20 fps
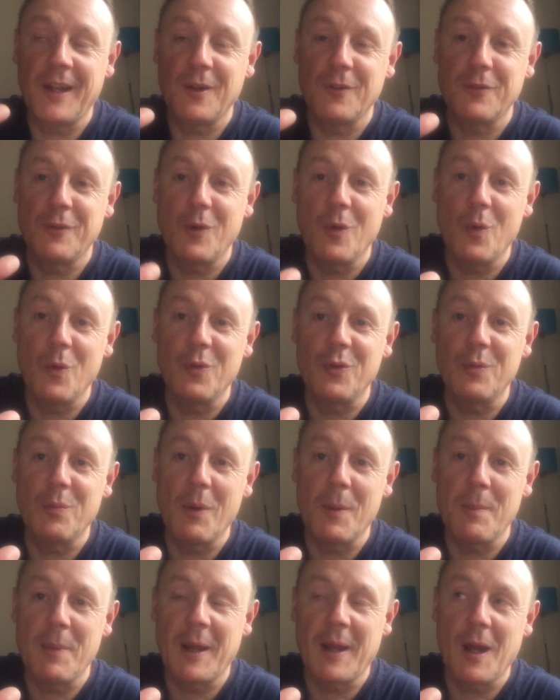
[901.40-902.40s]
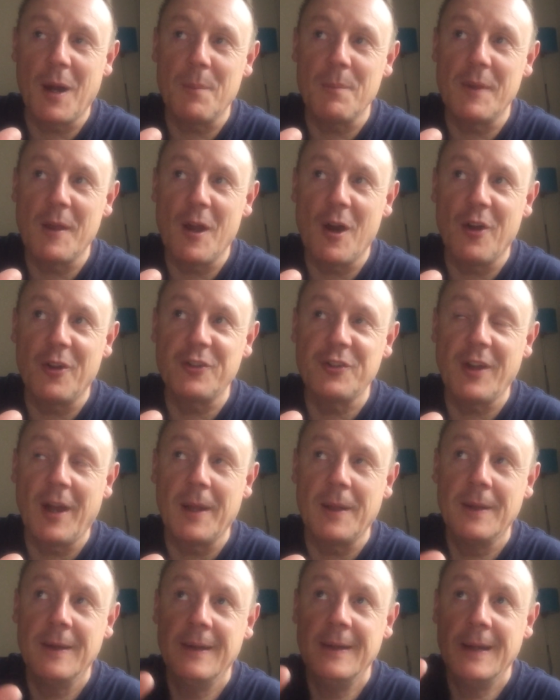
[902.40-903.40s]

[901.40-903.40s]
and of course we'll pick up the Ask Shane.